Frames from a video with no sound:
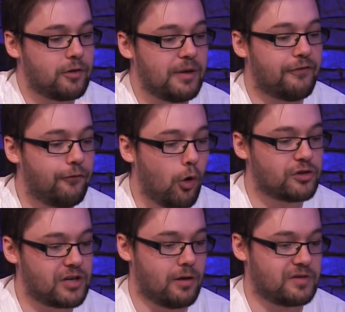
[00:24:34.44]
to be four
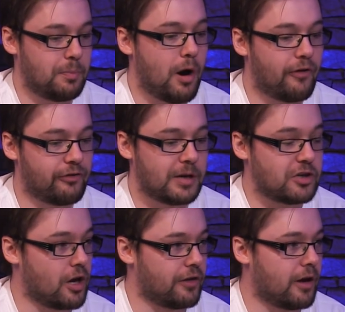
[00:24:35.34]
tiles apart from
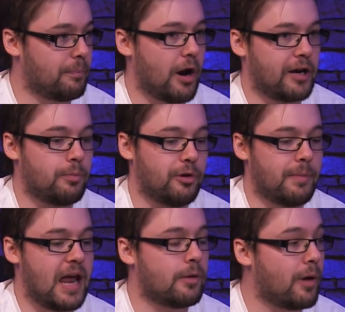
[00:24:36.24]
each other, but I can put them
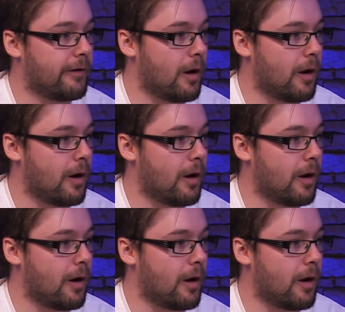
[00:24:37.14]
anywhere